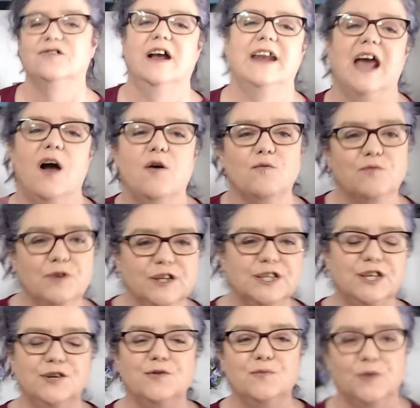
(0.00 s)
out, really
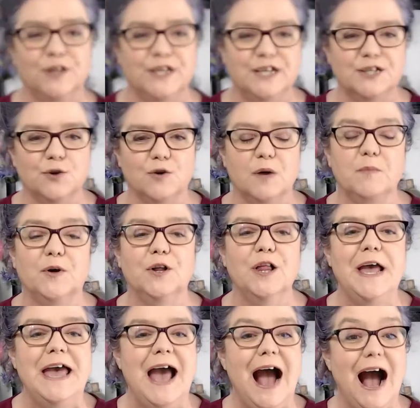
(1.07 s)
cute, really adorable.
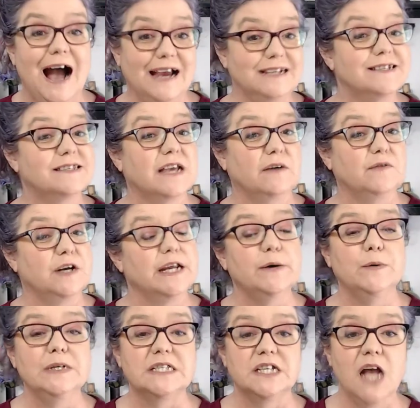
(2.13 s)
I discovered it
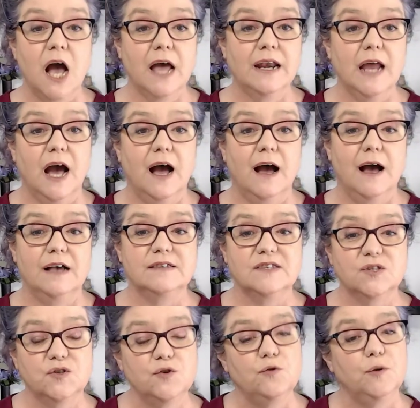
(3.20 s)
was not a
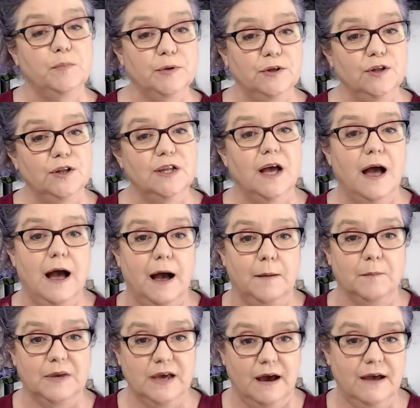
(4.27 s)
suitable
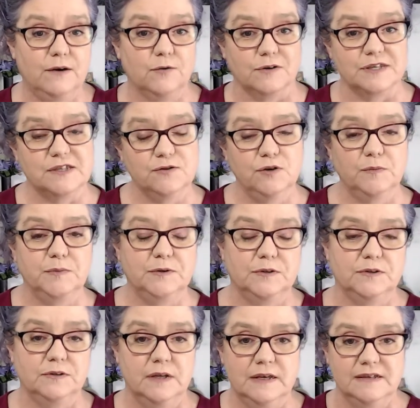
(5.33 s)
um, cut or a
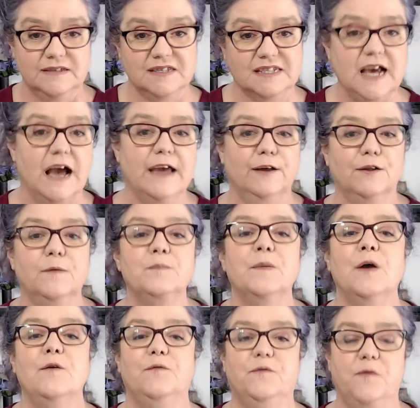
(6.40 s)
suitable style
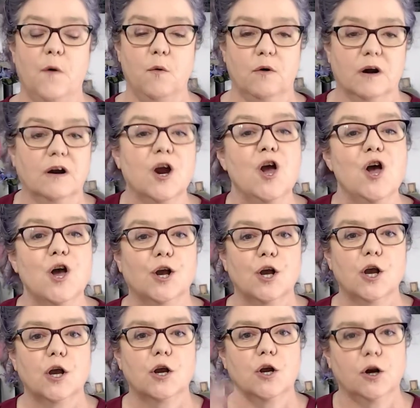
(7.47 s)
for
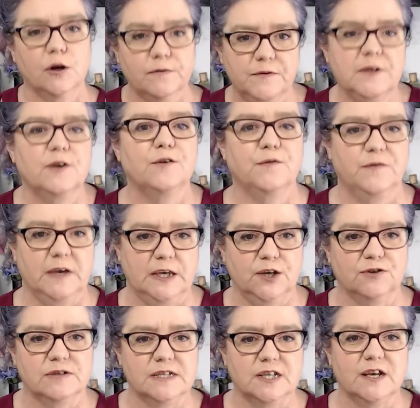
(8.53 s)
curvier
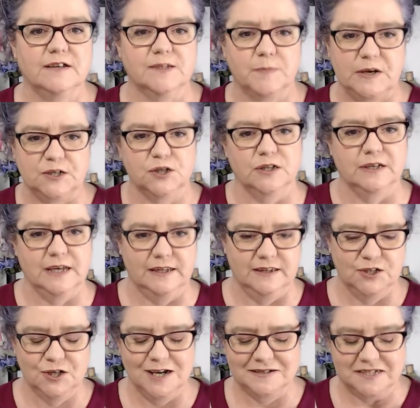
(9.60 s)
figures, especially in the
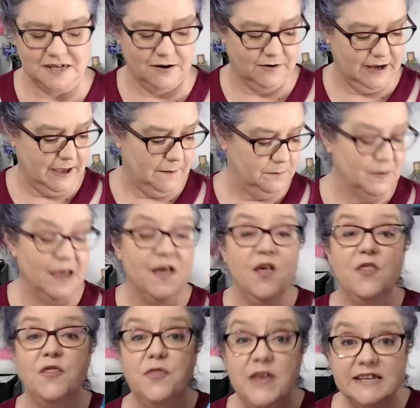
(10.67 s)
chest area.
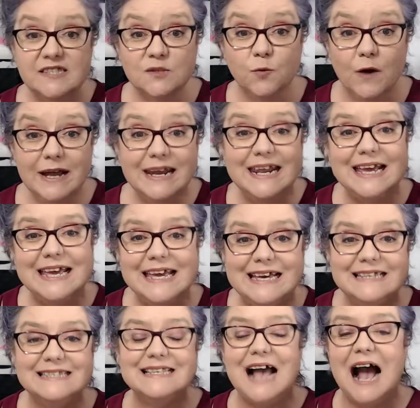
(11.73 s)
This one
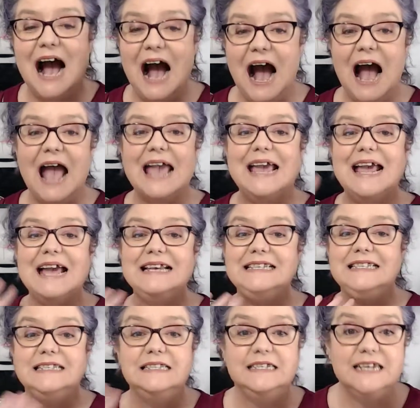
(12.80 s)
is
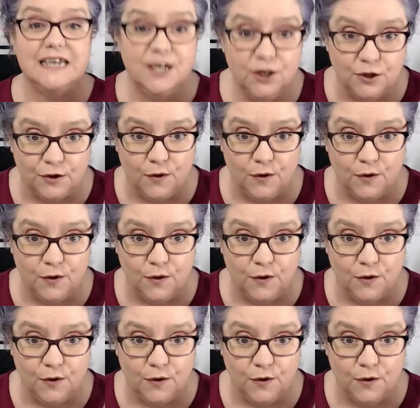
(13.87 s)
ideal